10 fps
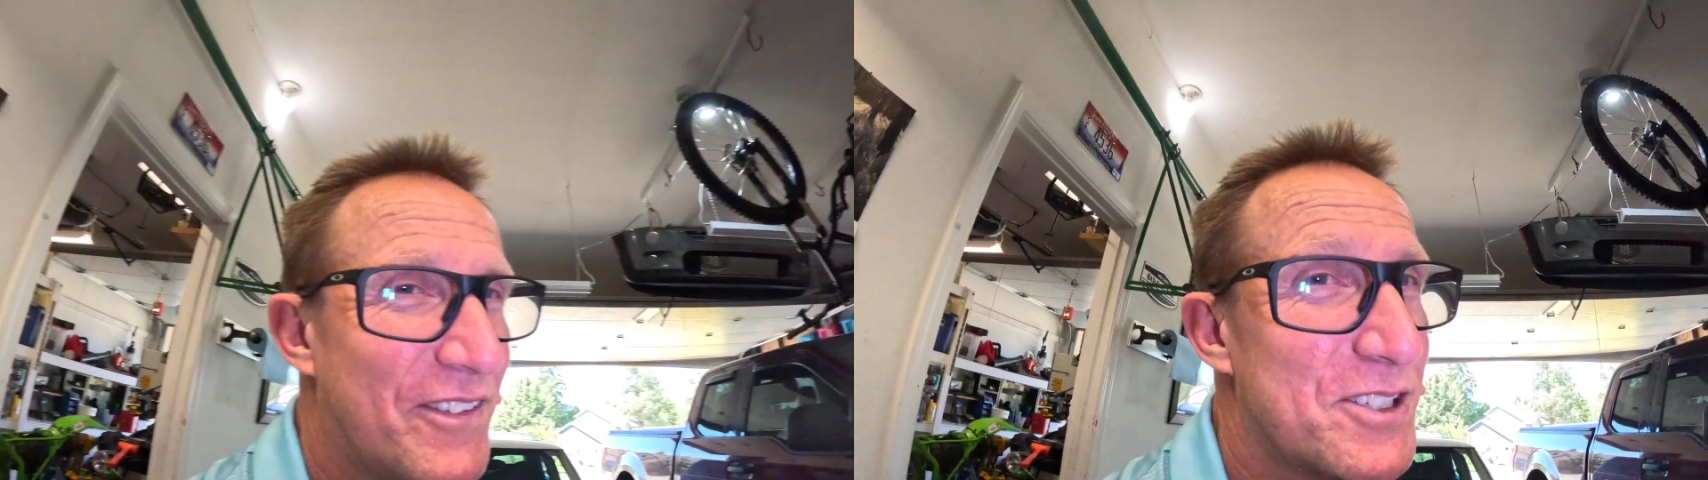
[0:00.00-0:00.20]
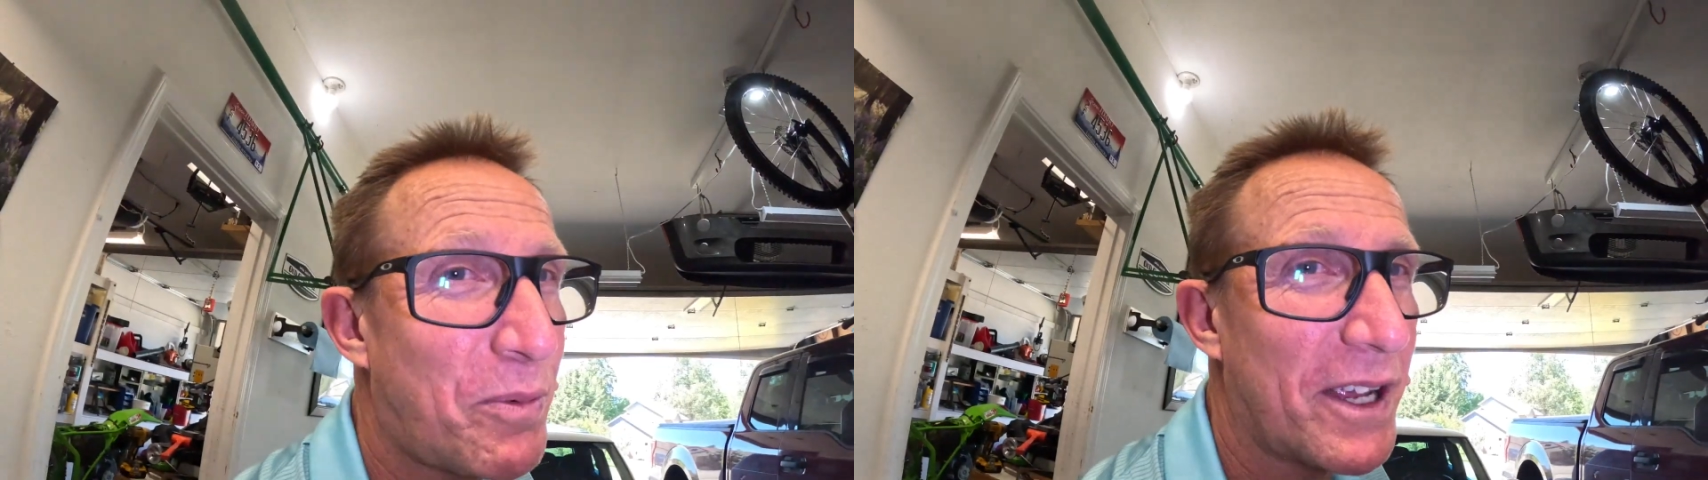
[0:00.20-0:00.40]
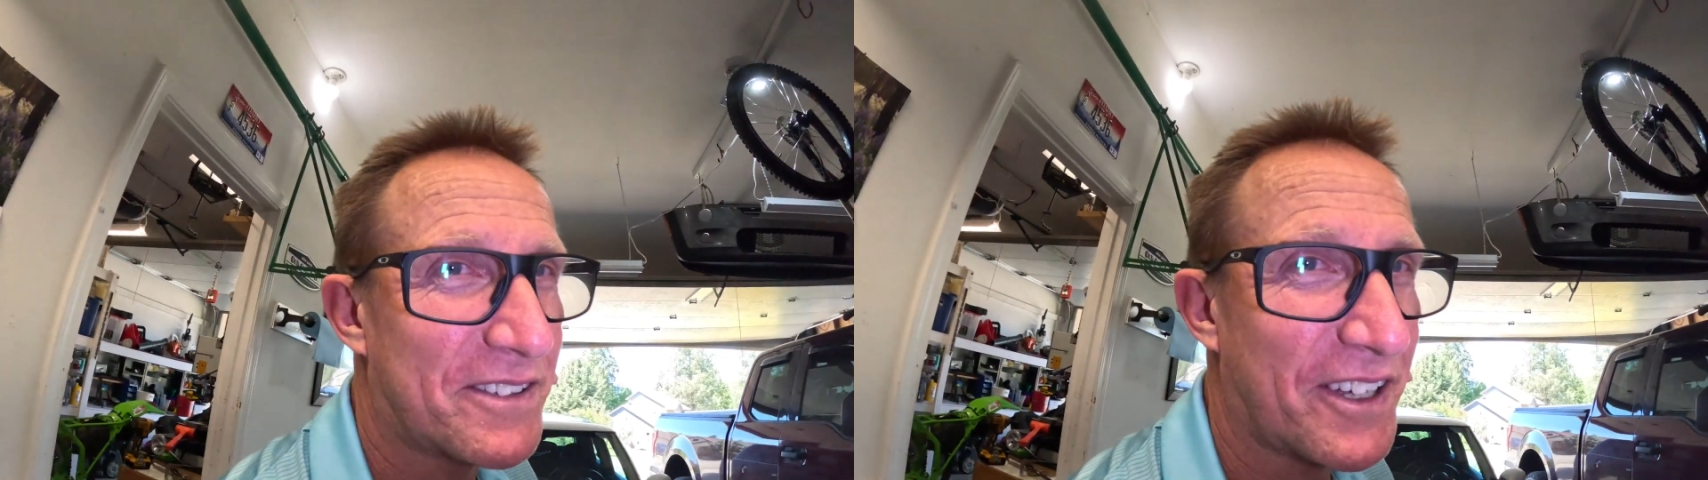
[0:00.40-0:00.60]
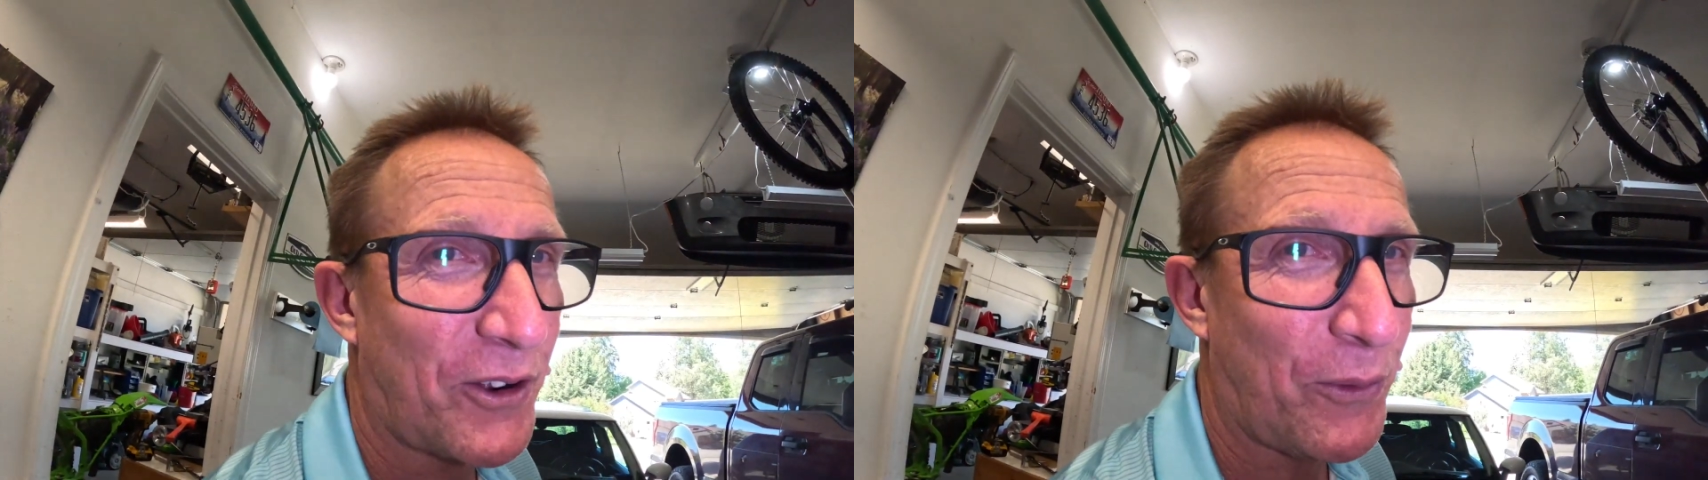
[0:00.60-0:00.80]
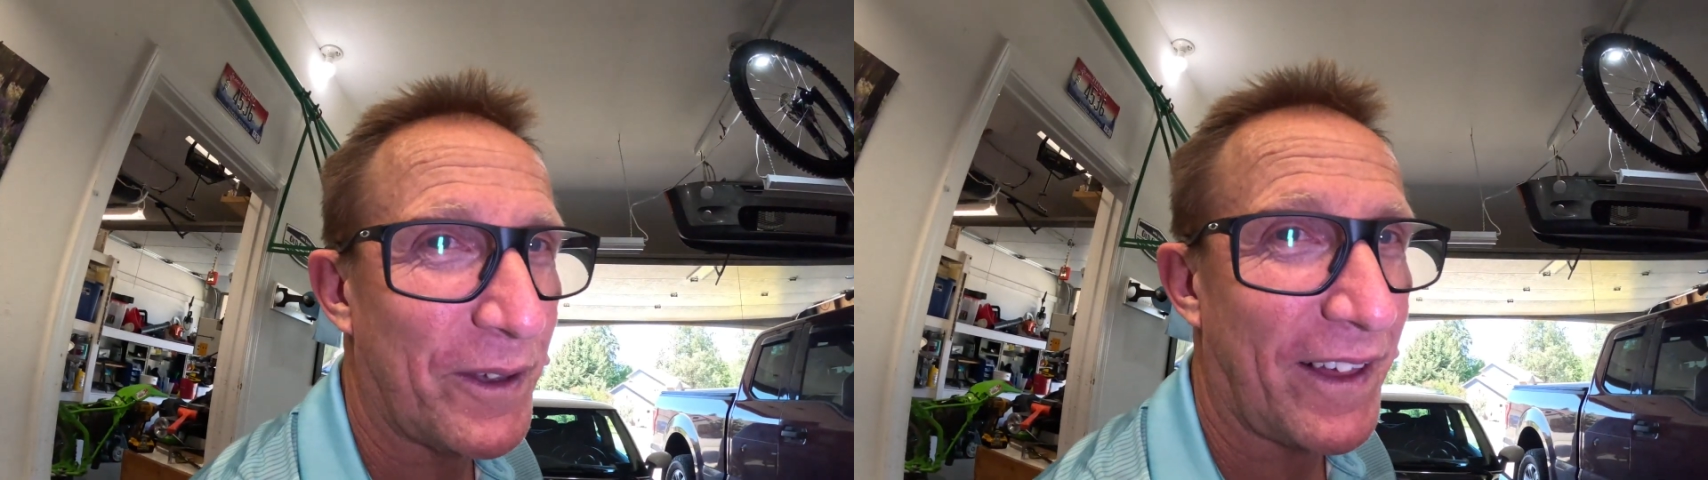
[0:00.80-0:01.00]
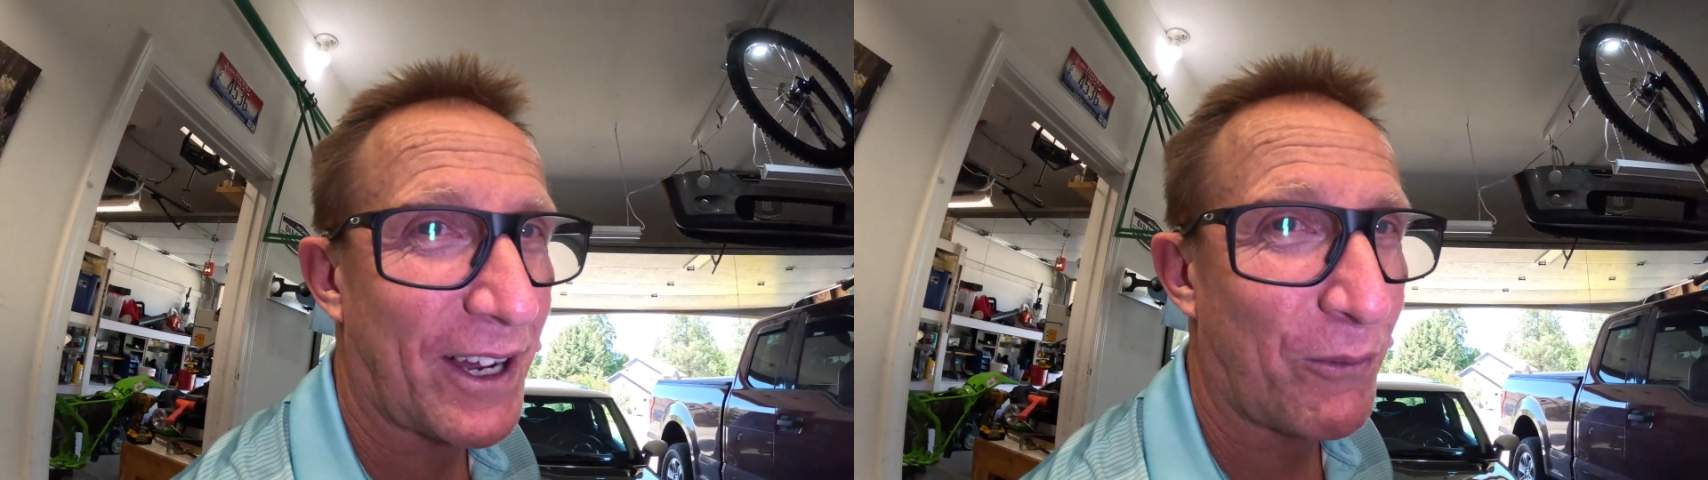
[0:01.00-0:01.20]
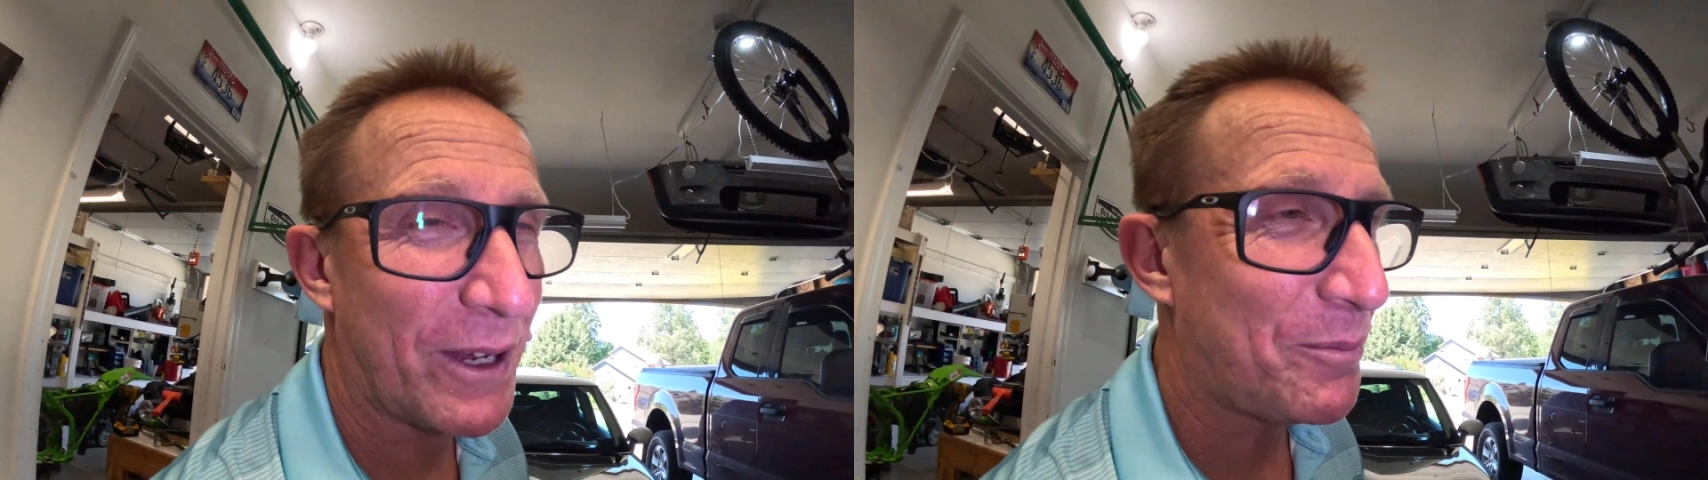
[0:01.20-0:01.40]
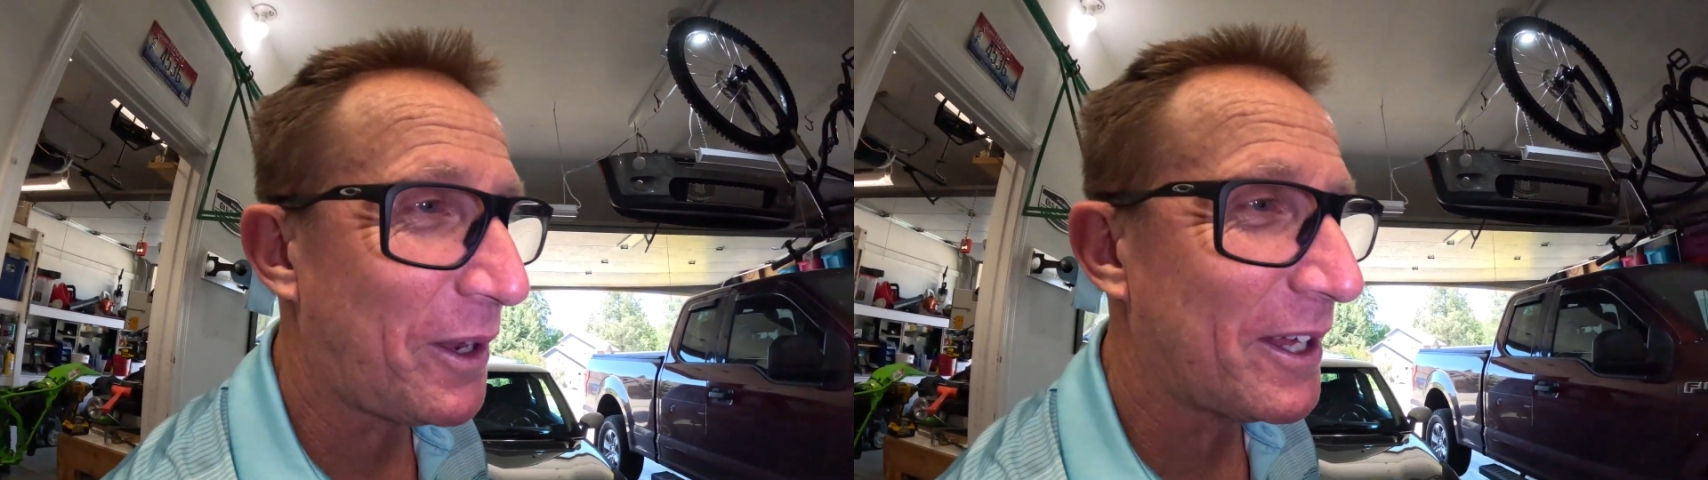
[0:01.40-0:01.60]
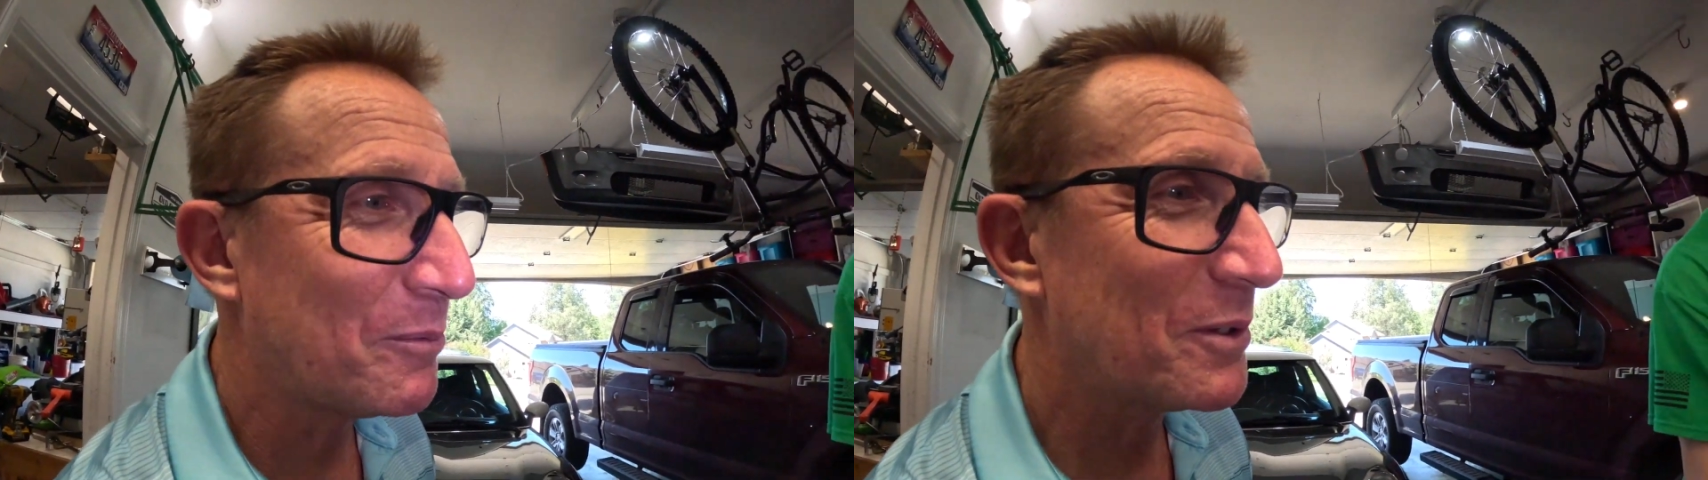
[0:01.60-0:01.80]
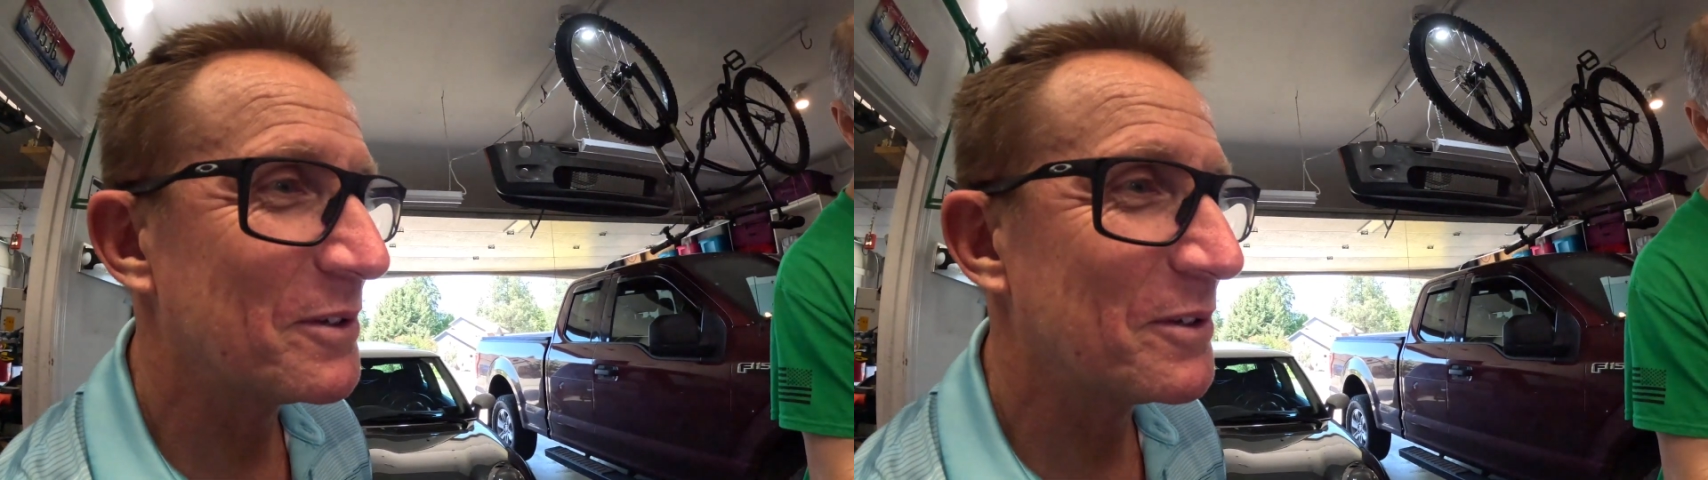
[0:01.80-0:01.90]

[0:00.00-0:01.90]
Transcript: This bike's going to run like a raped ape